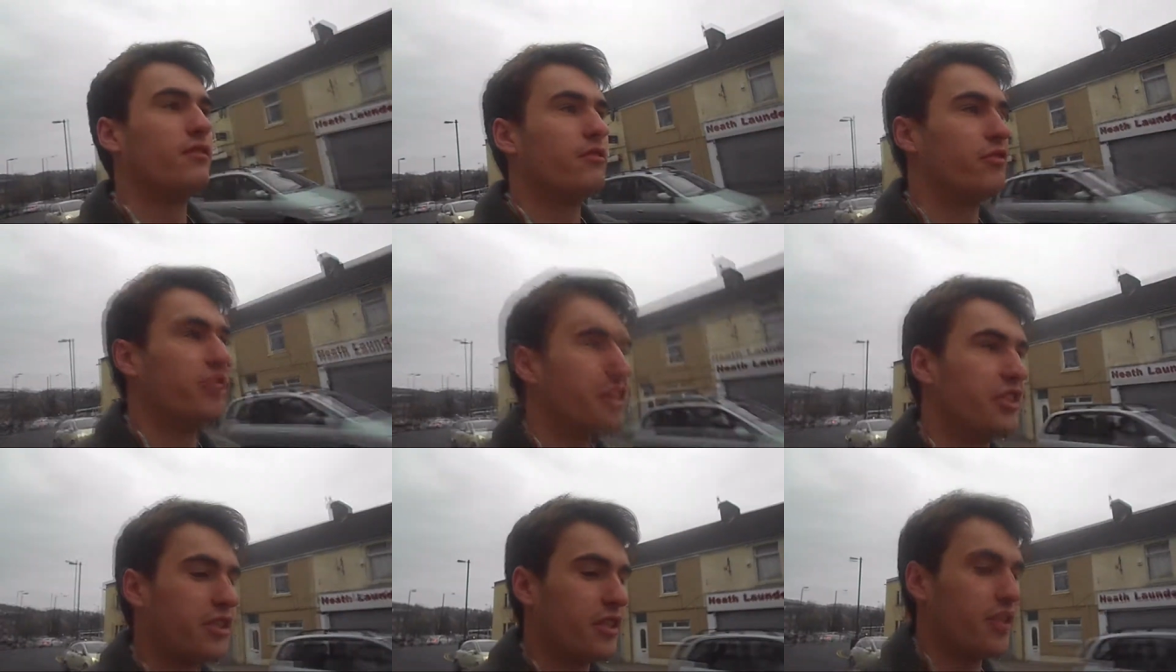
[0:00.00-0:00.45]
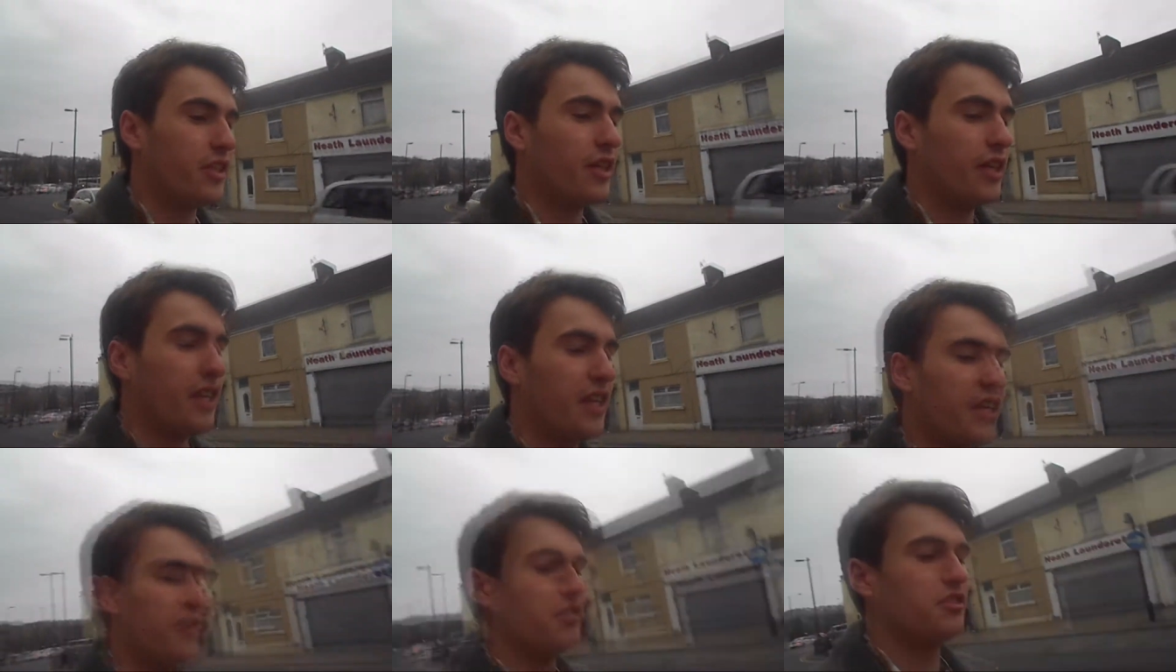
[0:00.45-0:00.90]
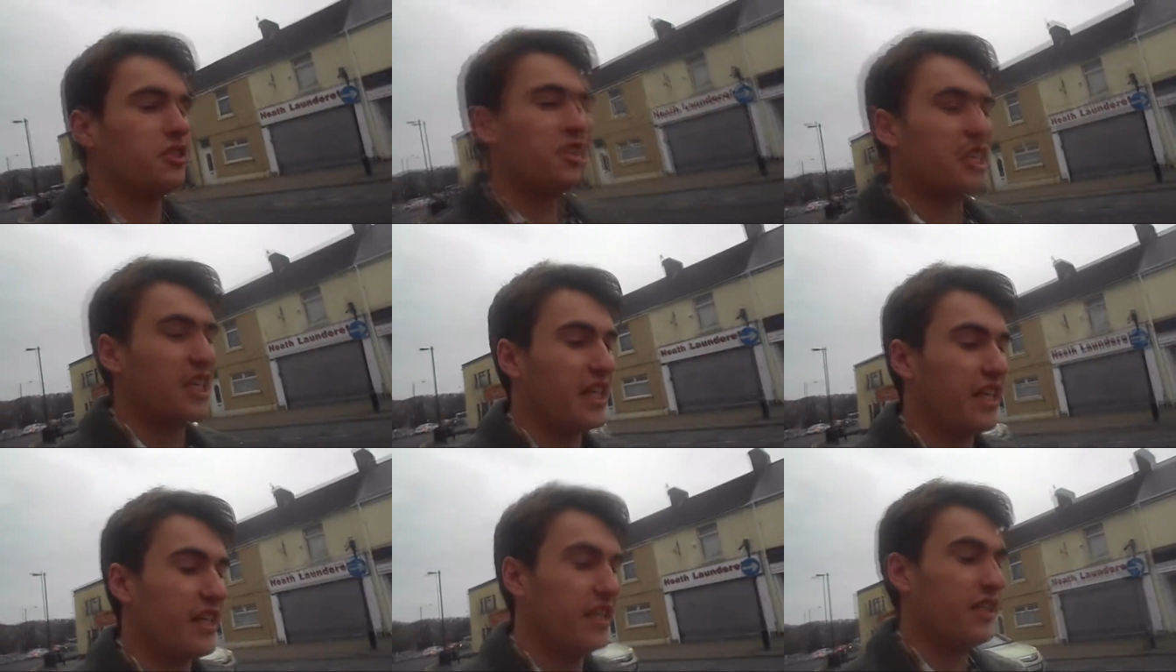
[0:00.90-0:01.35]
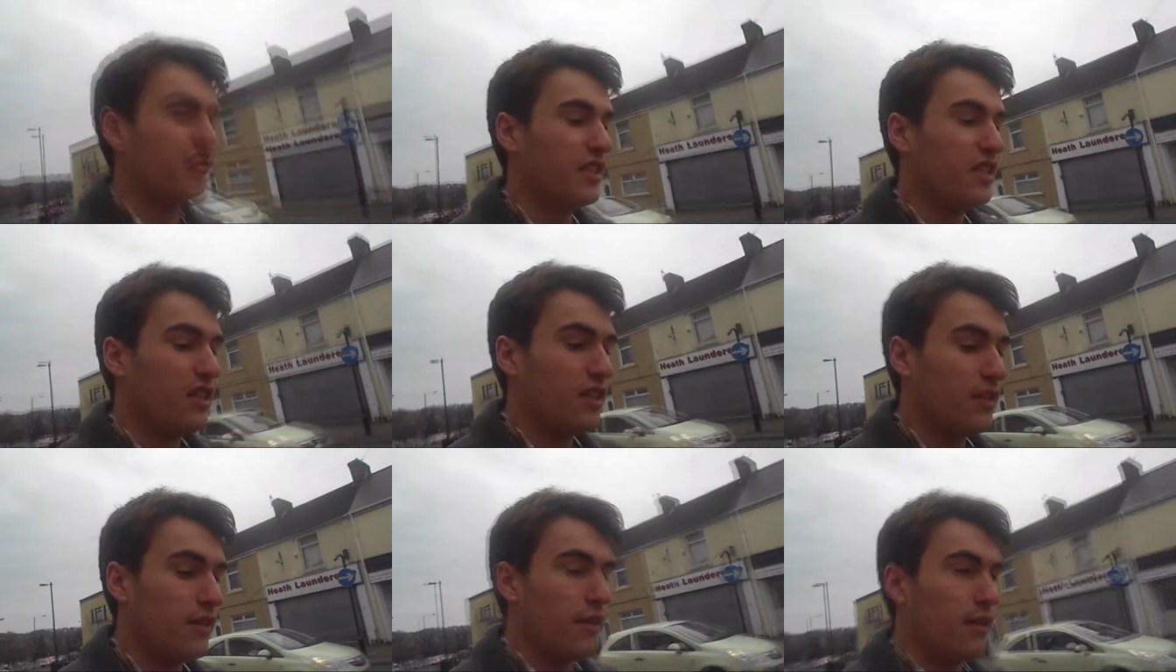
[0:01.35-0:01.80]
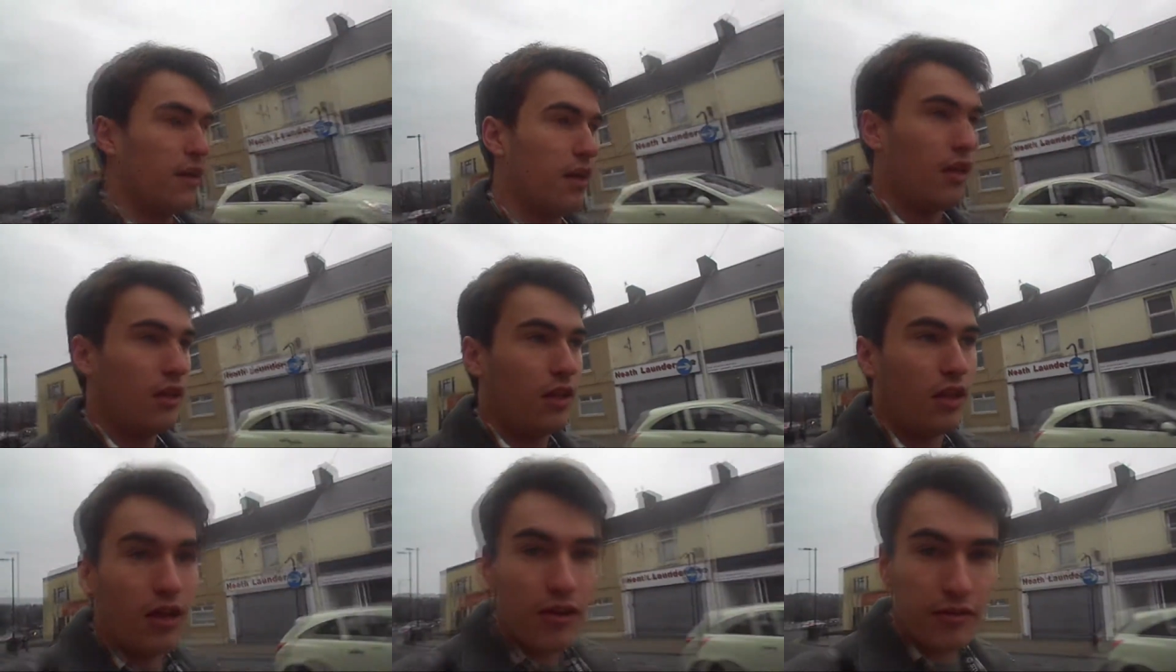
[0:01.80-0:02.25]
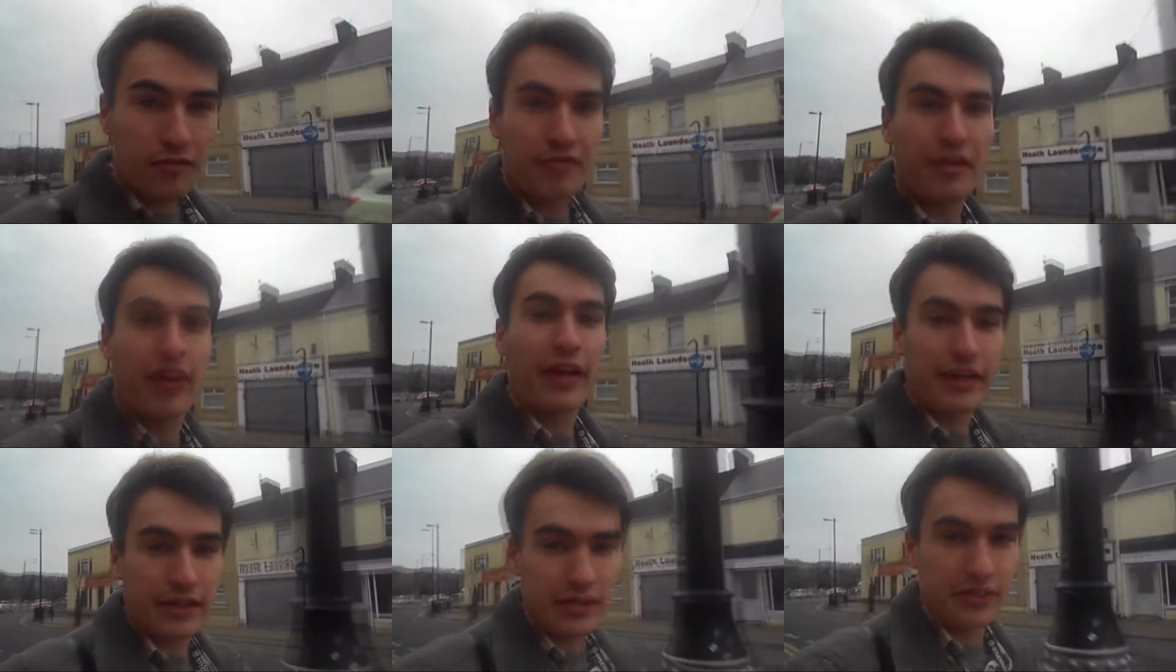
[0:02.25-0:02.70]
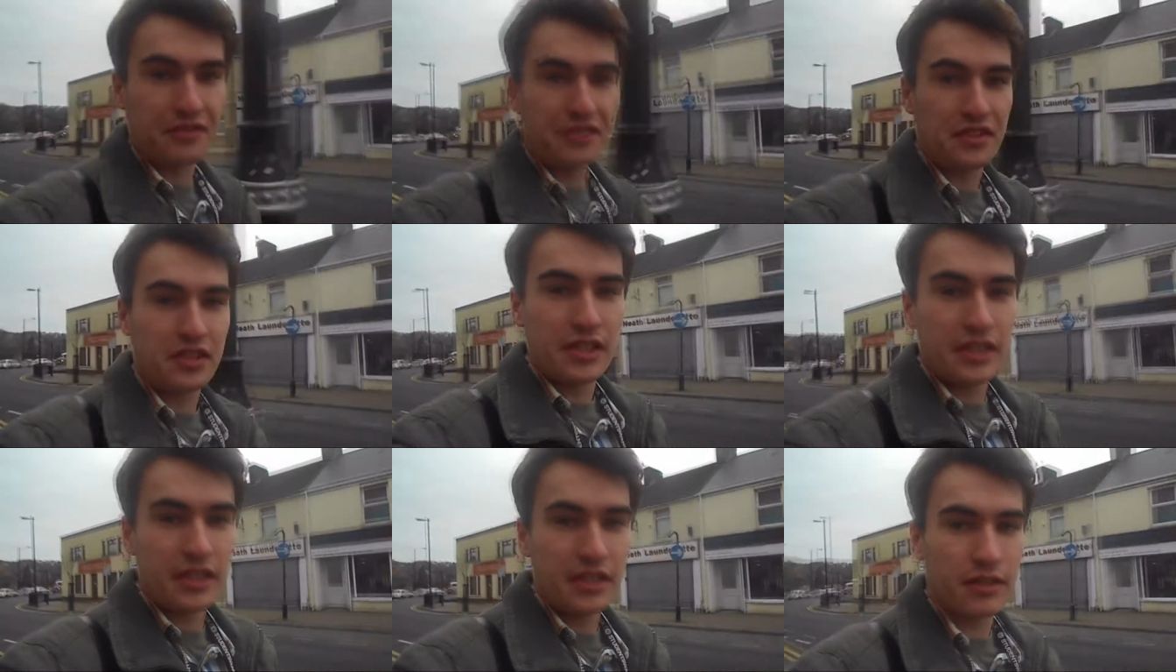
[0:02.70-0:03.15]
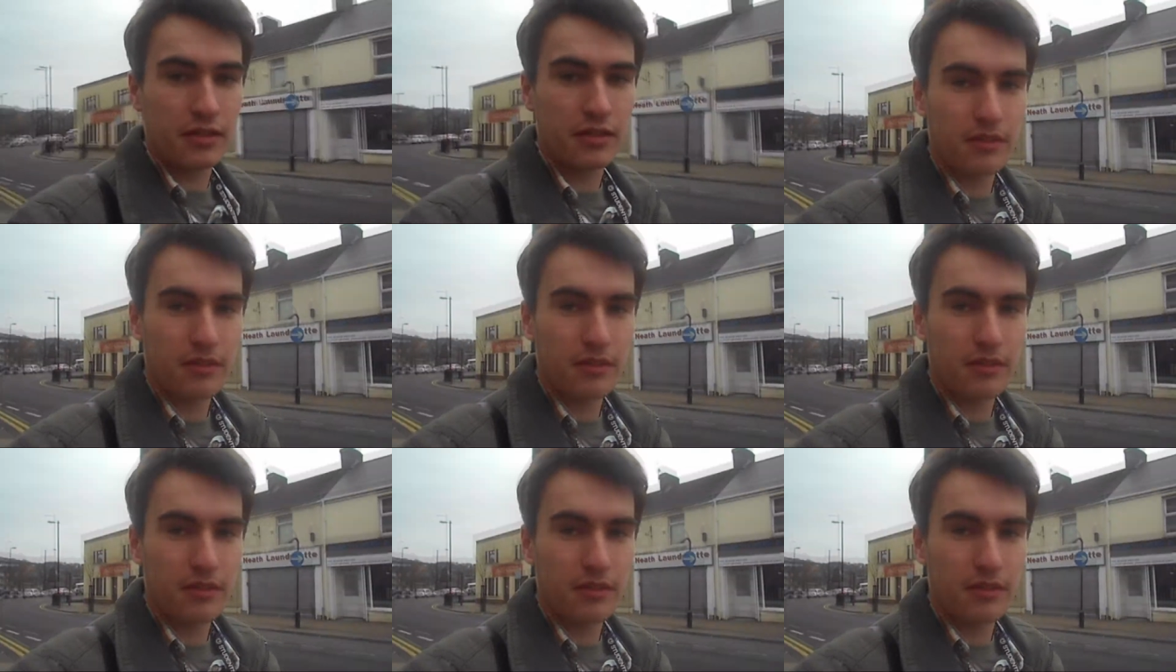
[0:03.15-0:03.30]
recently and seeing a lot of negativity